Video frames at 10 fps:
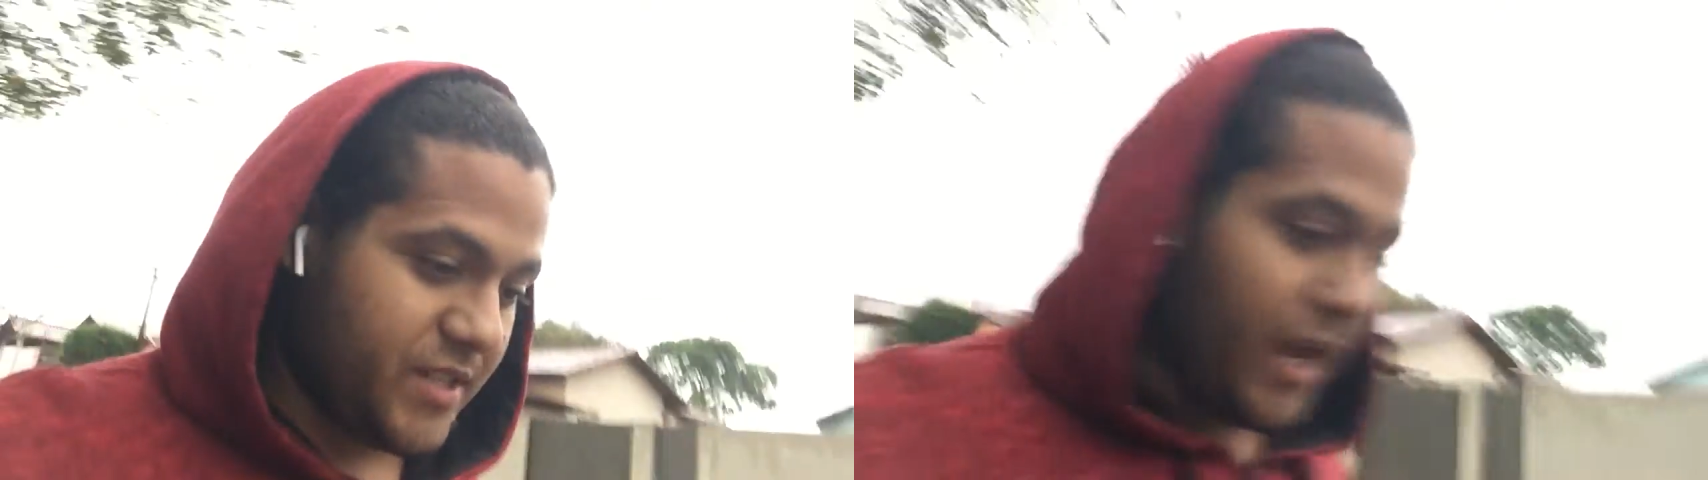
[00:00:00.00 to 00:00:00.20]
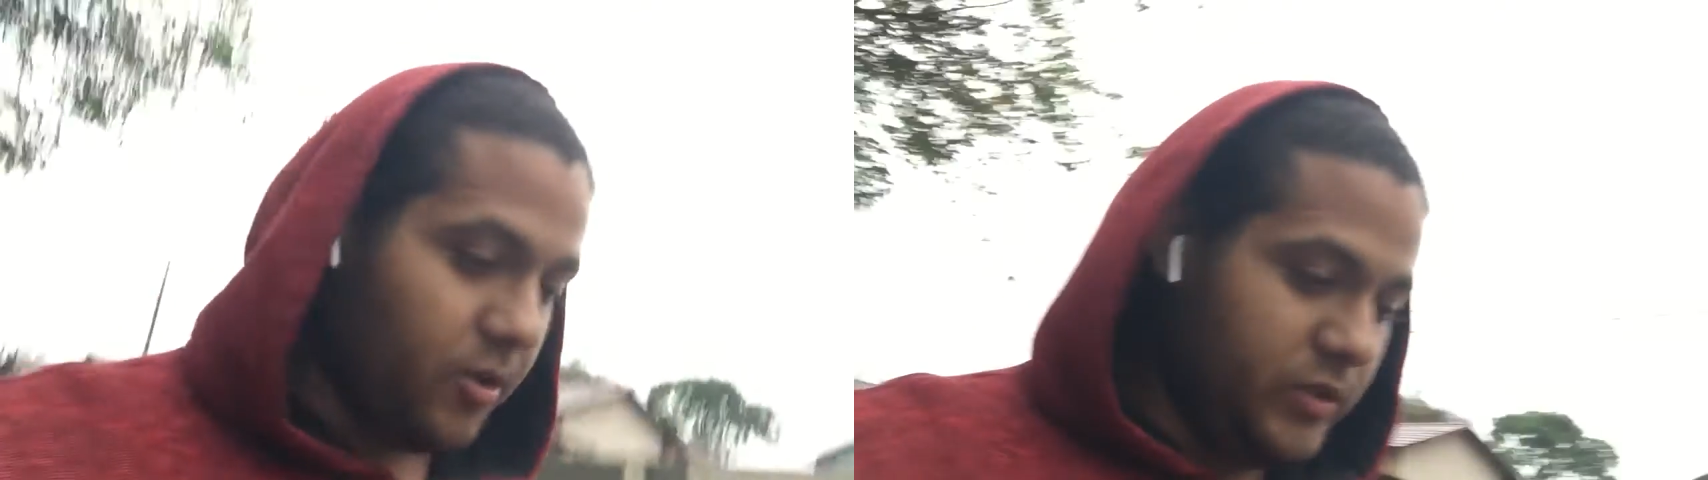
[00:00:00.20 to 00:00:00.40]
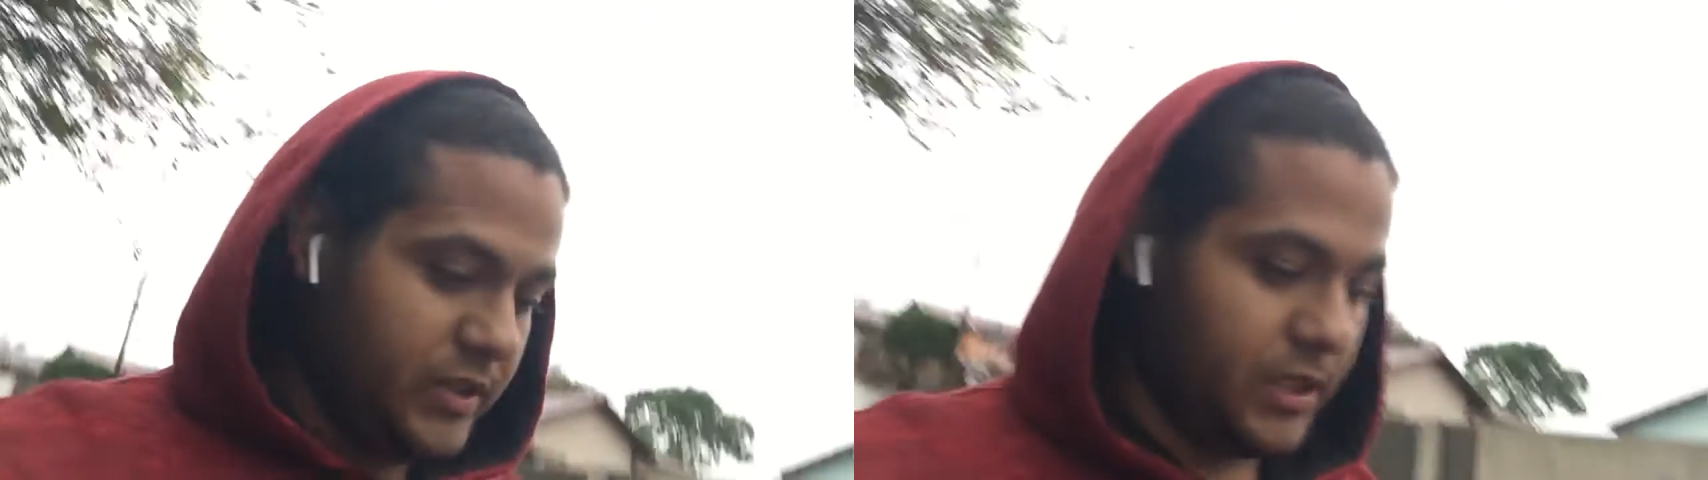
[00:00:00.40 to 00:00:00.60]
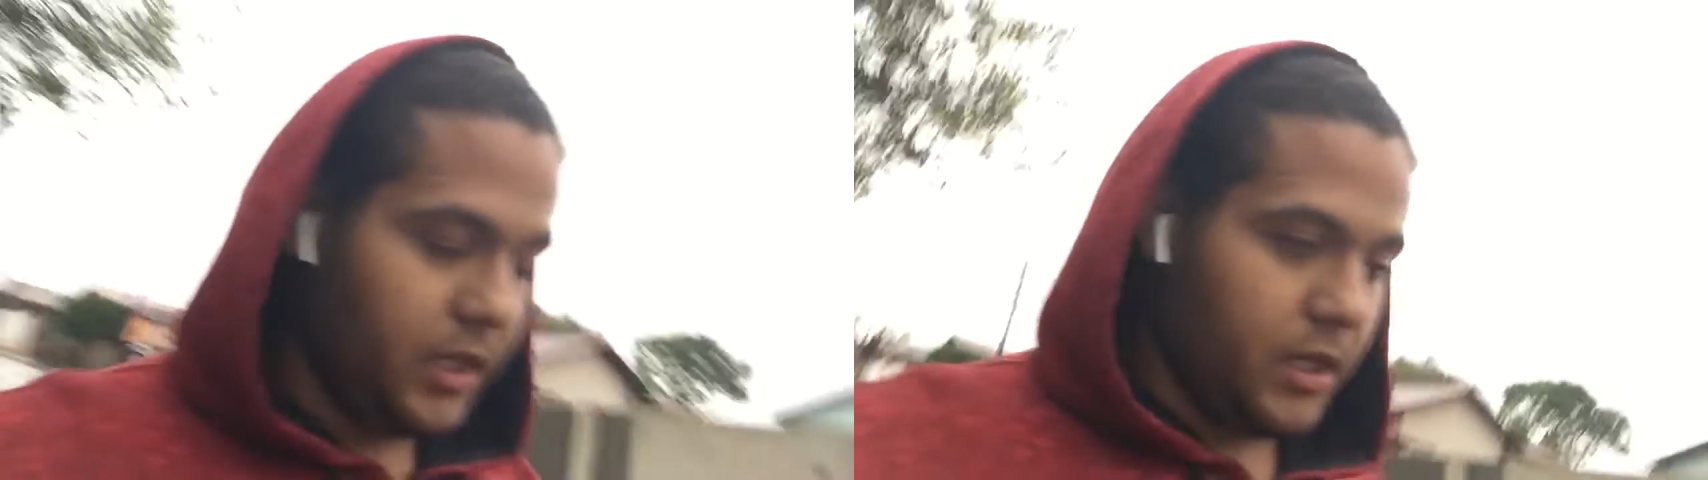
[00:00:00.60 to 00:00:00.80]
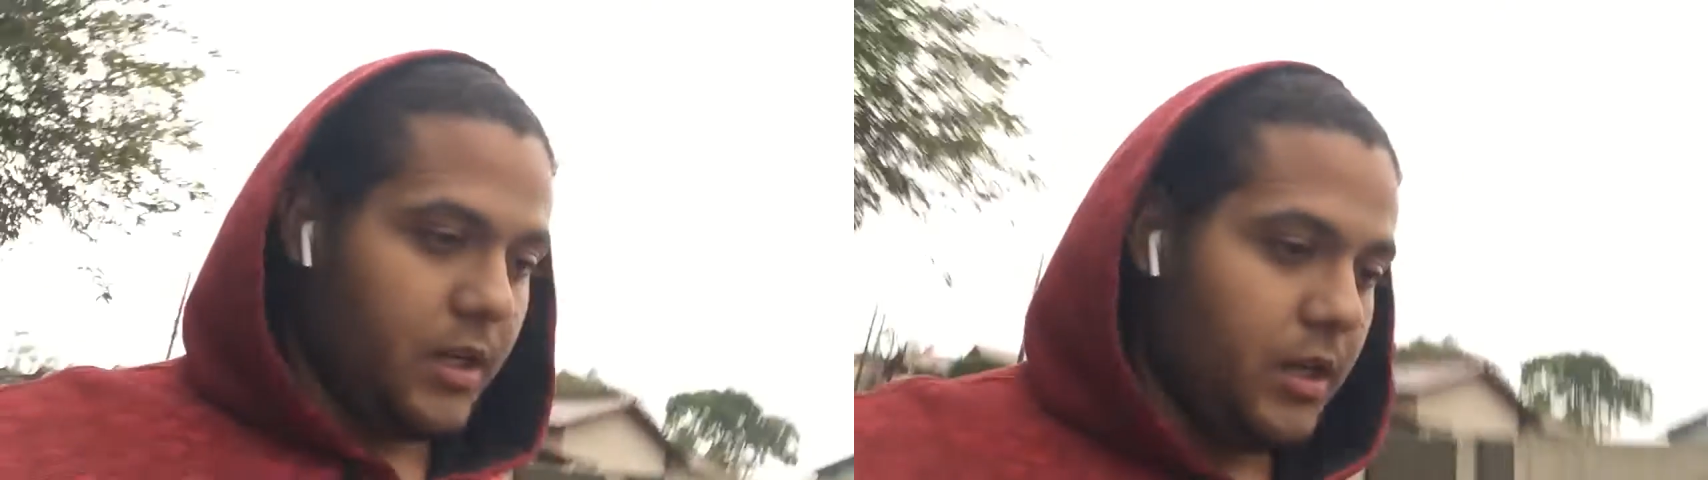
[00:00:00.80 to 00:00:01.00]
house.
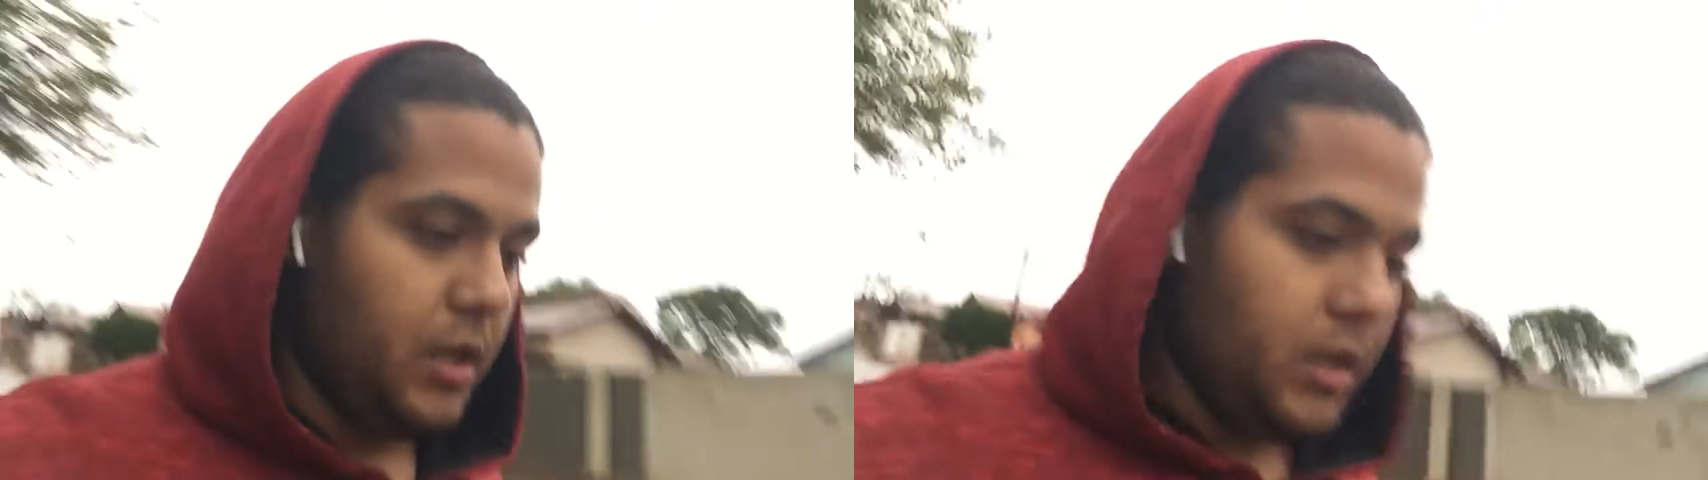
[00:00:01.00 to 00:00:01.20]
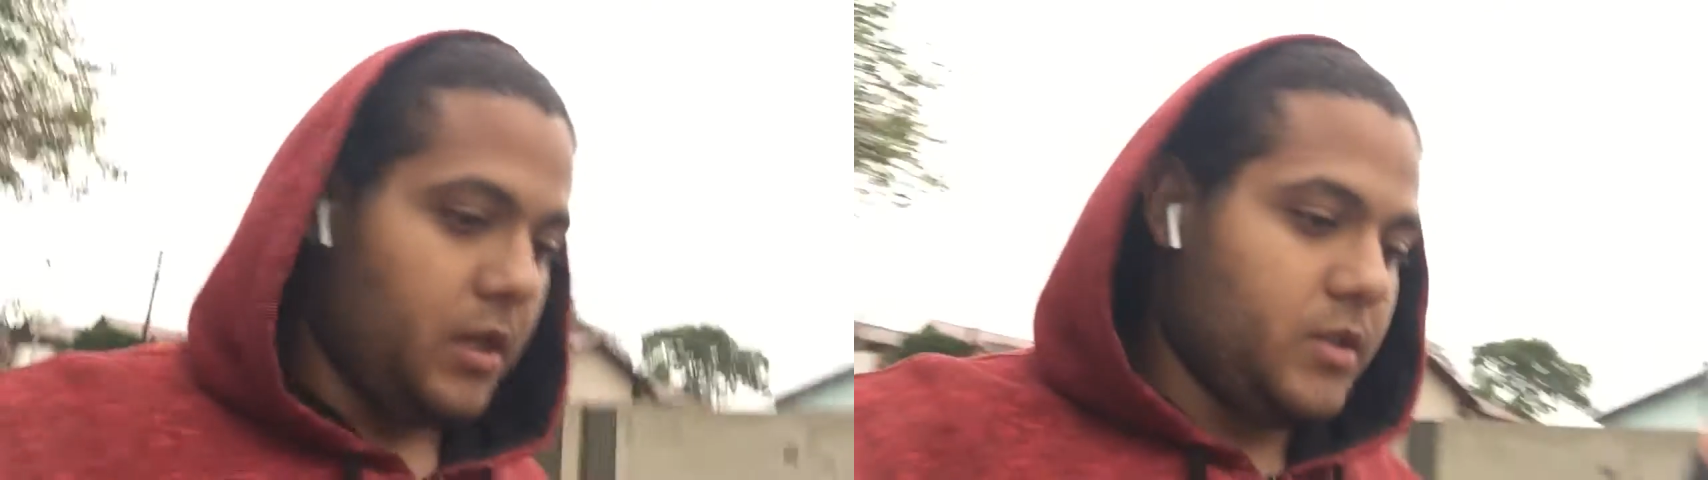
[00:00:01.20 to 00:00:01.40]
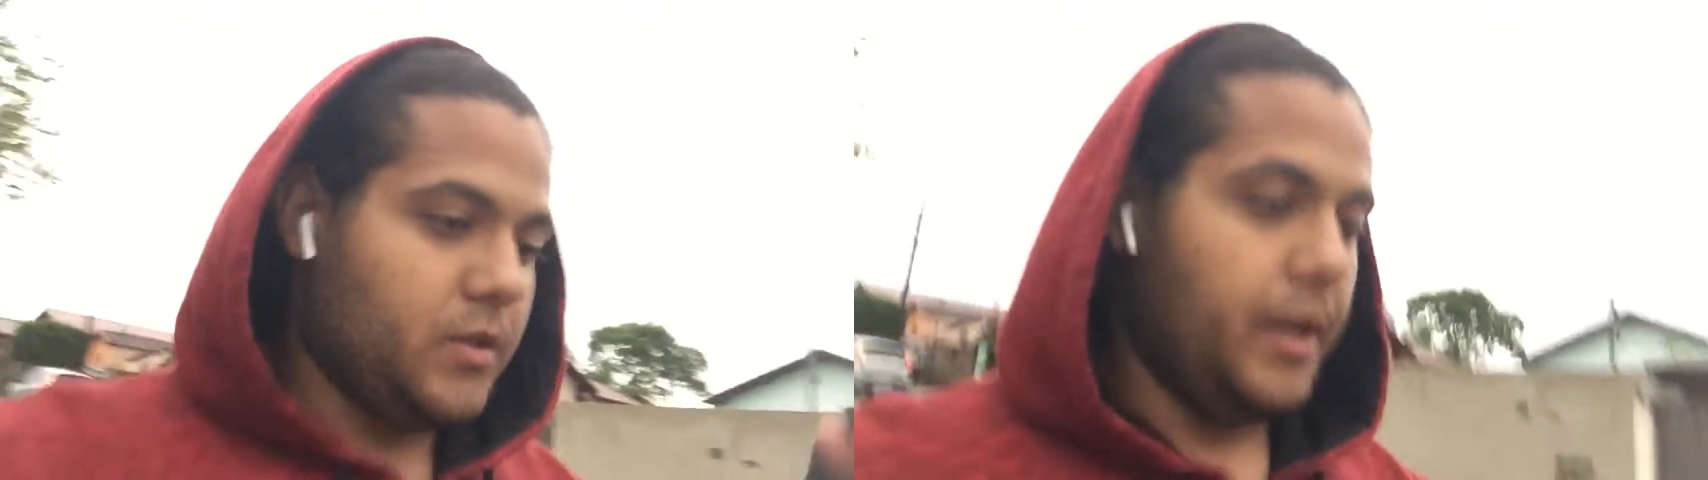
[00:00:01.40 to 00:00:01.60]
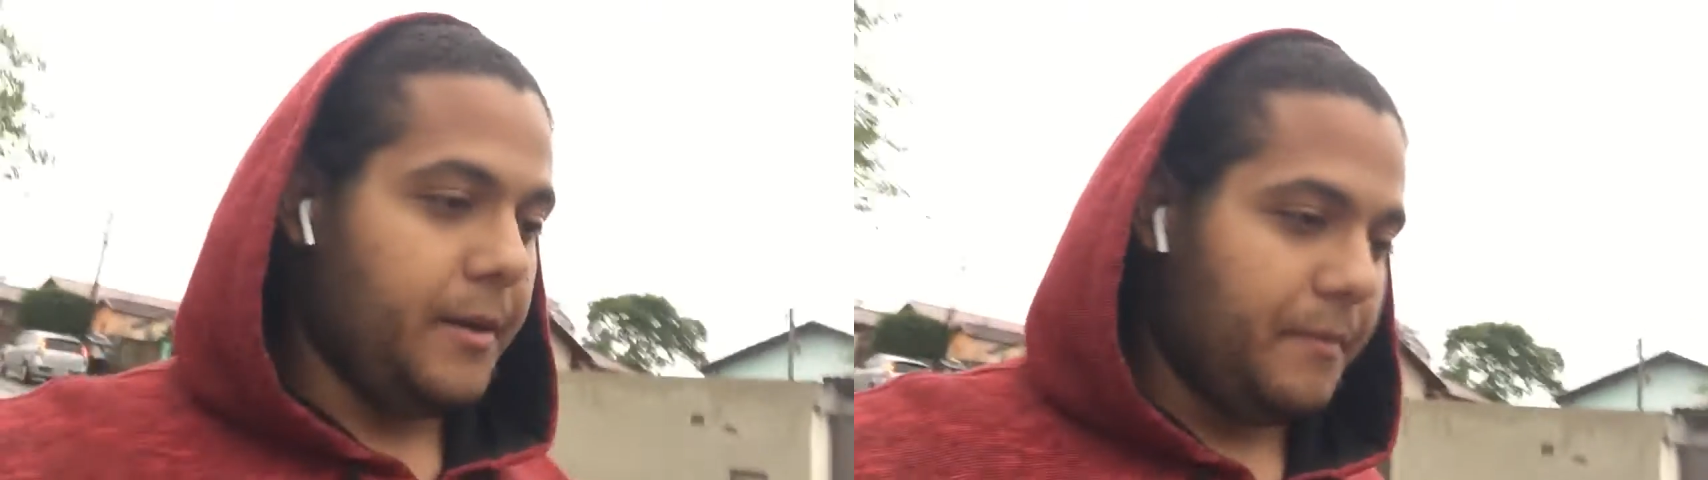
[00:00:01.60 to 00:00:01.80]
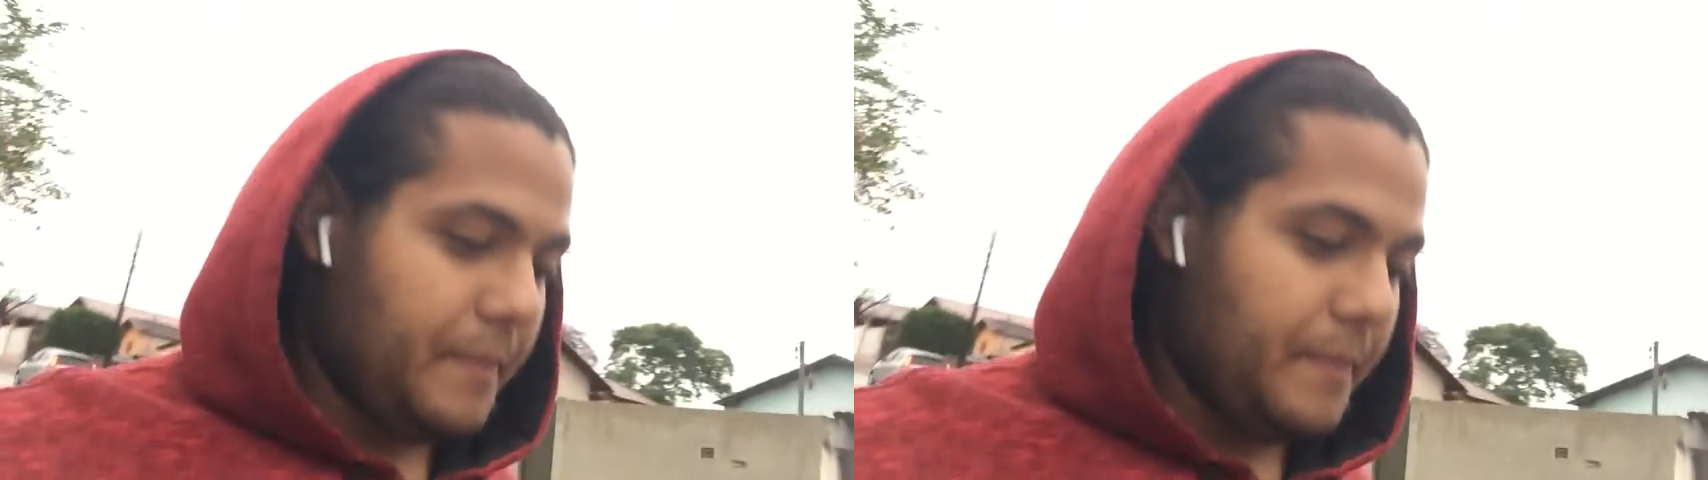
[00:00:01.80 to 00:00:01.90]
So yeah,